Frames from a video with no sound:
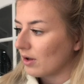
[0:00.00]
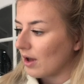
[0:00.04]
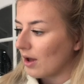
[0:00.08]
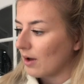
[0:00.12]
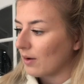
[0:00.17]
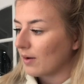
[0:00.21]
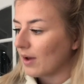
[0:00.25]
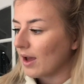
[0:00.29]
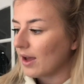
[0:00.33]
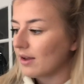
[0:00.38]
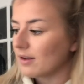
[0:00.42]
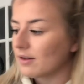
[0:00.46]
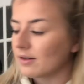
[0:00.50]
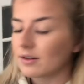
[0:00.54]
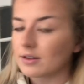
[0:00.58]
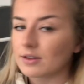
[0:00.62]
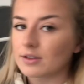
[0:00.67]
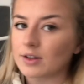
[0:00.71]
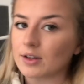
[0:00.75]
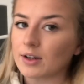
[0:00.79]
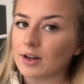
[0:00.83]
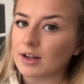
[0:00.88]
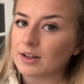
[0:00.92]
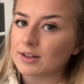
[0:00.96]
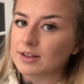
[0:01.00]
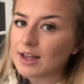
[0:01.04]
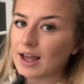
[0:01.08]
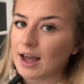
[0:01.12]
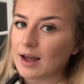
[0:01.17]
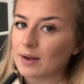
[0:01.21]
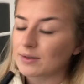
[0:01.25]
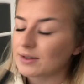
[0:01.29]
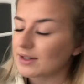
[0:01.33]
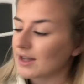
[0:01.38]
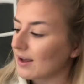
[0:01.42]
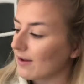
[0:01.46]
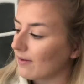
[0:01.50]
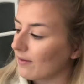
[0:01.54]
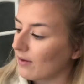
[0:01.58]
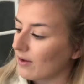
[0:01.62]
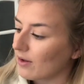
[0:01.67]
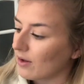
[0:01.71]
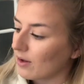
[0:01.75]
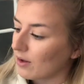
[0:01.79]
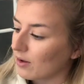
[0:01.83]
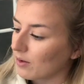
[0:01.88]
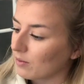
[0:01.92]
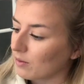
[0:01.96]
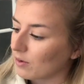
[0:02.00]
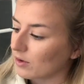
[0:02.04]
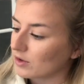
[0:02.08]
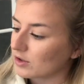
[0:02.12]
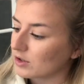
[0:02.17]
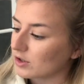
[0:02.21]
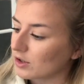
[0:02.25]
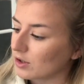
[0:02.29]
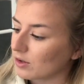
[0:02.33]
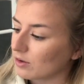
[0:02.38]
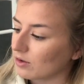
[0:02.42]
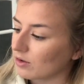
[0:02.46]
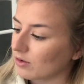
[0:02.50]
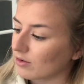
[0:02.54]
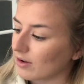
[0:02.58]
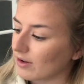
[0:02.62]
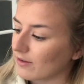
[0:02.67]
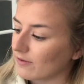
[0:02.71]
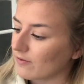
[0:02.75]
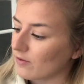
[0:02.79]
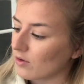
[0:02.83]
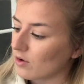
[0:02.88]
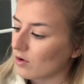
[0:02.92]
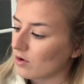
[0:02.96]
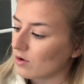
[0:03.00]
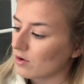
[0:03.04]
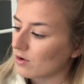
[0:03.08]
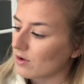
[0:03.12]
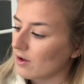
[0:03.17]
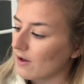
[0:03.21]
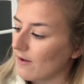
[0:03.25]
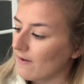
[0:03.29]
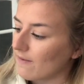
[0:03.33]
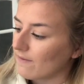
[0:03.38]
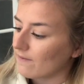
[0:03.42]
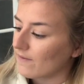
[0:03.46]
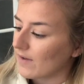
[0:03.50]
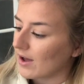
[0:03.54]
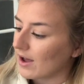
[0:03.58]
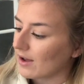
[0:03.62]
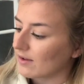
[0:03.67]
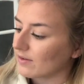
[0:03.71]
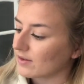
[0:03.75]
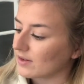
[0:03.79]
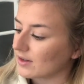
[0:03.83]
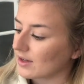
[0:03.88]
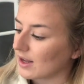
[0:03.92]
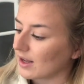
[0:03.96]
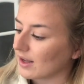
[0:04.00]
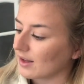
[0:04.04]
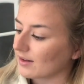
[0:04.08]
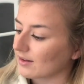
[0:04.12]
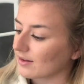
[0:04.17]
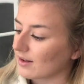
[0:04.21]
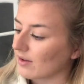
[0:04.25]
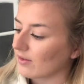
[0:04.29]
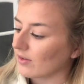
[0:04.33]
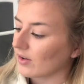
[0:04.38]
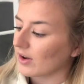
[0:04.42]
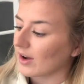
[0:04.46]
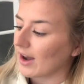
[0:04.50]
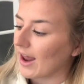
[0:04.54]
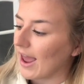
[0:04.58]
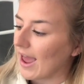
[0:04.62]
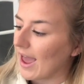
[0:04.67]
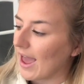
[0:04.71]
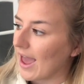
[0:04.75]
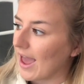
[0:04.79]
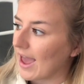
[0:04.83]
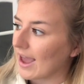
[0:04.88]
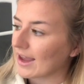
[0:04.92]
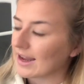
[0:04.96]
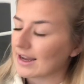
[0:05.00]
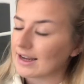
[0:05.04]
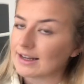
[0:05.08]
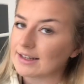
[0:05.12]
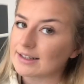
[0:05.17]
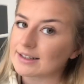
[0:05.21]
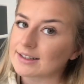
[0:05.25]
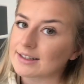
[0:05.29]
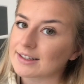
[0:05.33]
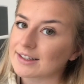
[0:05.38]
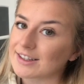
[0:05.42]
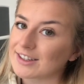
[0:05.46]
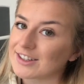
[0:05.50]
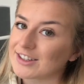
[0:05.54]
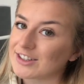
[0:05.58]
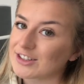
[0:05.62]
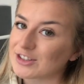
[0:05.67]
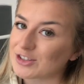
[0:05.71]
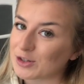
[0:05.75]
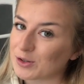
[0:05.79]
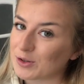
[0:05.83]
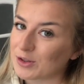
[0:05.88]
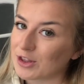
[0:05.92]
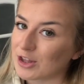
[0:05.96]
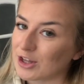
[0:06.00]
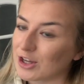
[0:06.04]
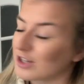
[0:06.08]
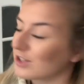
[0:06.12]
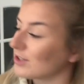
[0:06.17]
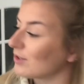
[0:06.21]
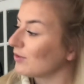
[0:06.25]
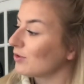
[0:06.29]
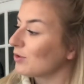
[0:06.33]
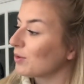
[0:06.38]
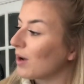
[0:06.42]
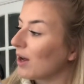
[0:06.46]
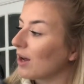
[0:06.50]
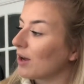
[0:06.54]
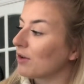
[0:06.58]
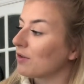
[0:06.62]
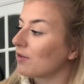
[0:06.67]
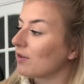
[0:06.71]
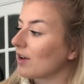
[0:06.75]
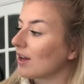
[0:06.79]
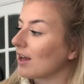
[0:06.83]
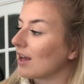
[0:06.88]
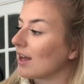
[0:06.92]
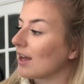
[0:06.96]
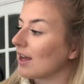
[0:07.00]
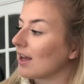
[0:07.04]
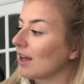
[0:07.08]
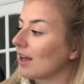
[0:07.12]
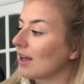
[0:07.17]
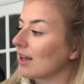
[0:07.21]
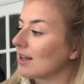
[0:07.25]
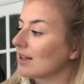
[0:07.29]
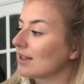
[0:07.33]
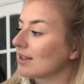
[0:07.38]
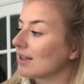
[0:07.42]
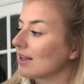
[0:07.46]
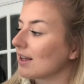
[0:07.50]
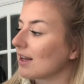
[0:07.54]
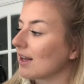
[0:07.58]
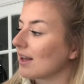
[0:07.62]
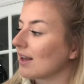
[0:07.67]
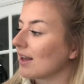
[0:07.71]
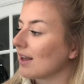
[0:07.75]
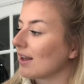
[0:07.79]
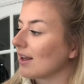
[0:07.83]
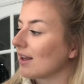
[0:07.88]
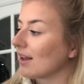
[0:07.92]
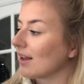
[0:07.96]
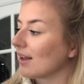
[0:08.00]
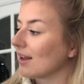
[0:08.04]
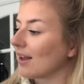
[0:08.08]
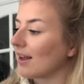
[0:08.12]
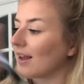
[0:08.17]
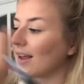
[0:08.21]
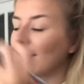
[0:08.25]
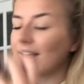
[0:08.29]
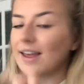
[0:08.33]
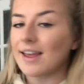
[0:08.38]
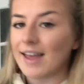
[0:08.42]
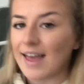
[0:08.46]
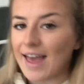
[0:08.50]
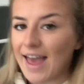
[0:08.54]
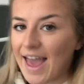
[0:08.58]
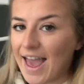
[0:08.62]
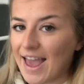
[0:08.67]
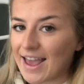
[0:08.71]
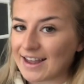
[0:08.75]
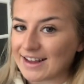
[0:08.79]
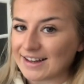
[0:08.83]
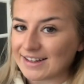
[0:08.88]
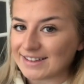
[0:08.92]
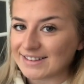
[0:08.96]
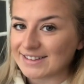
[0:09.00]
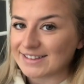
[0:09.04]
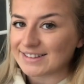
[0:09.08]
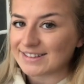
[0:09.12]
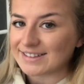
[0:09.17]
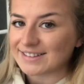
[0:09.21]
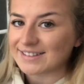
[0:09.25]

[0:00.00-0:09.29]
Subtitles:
Okay, so let's count it. 1, 2, 3, 4, 5, 6, 7, 8. 2/3 of 12 is 8.